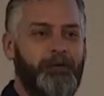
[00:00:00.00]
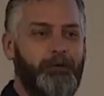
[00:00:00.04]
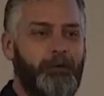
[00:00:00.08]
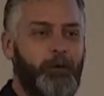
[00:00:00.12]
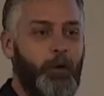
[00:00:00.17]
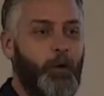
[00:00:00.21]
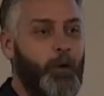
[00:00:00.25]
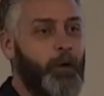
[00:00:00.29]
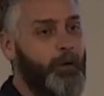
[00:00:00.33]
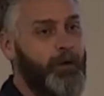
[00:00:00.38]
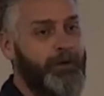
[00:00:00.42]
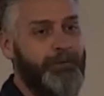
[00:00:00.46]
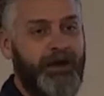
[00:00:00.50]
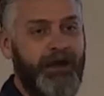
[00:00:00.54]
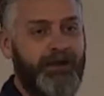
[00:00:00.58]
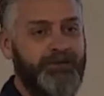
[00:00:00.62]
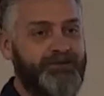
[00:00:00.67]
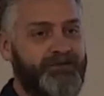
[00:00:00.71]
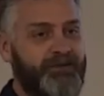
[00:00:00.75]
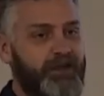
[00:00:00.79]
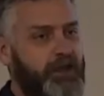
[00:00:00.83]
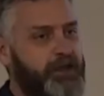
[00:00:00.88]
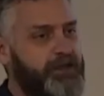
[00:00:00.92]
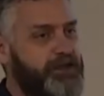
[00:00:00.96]
Or we might
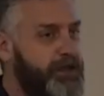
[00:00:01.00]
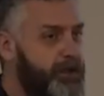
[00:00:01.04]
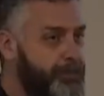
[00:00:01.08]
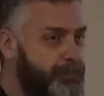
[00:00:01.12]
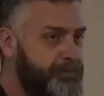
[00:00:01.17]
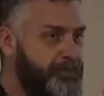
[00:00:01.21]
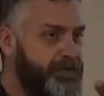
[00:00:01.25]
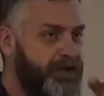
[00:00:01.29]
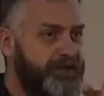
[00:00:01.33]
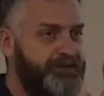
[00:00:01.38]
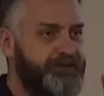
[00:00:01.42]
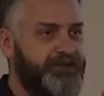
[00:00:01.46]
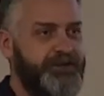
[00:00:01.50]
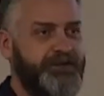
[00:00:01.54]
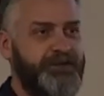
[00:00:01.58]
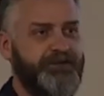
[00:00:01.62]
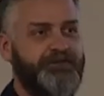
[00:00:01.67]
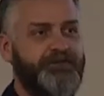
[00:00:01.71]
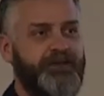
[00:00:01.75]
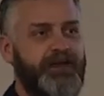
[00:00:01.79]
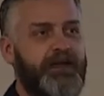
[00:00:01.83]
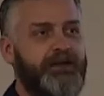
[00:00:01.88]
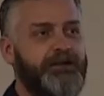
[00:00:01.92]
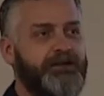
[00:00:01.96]
say, yep, that's it
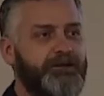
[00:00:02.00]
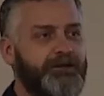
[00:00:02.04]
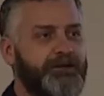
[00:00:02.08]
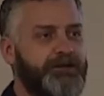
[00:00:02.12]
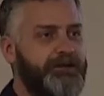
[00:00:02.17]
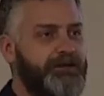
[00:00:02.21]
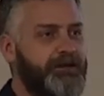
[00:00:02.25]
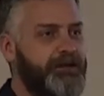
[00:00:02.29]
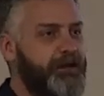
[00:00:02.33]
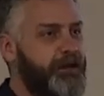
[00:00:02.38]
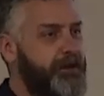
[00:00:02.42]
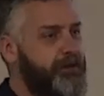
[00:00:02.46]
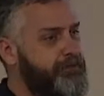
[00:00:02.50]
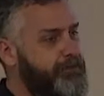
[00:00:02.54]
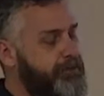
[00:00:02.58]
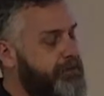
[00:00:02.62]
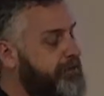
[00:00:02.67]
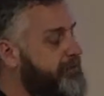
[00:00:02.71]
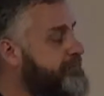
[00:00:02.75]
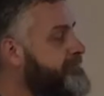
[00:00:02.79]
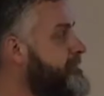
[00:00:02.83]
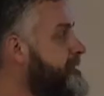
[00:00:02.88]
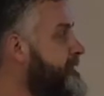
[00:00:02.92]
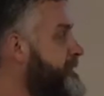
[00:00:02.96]
exactly, and
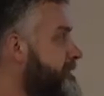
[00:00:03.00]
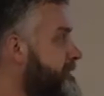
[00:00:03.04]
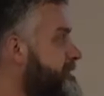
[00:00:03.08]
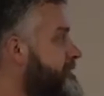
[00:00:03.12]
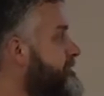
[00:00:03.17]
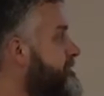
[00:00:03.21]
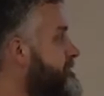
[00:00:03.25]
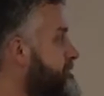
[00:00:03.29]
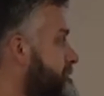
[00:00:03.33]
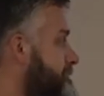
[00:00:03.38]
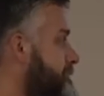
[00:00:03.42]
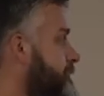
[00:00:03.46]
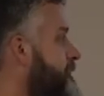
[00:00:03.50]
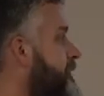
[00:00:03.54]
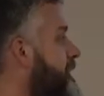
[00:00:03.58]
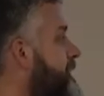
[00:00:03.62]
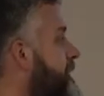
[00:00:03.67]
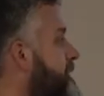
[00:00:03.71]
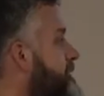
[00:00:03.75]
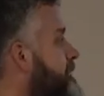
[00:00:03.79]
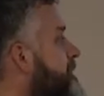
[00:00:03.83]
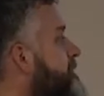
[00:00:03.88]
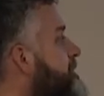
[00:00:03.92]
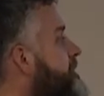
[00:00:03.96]
then
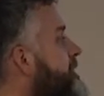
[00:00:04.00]
whatever.